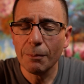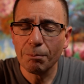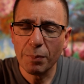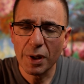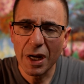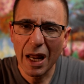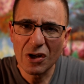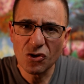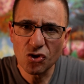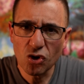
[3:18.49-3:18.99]

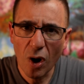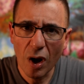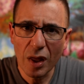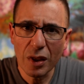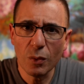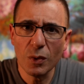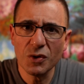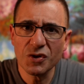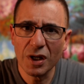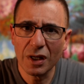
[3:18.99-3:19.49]
But
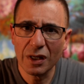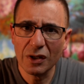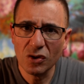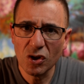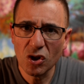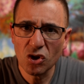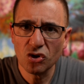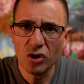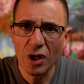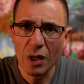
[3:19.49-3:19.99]
angina is a
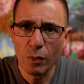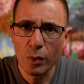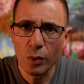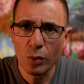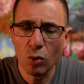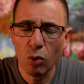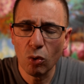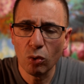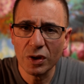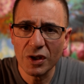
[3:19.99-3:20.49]
condition that we
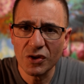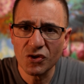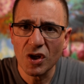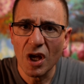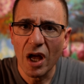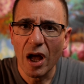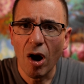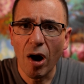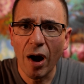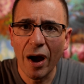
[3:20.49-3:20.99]
call is
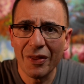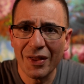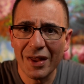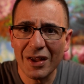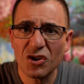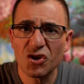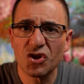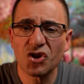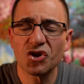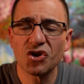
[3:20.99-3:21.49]
either
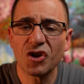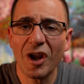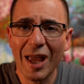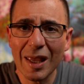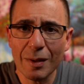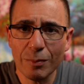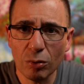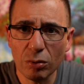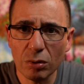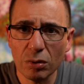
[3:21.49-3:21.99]

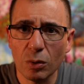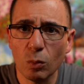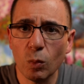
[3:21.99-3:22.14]
stable,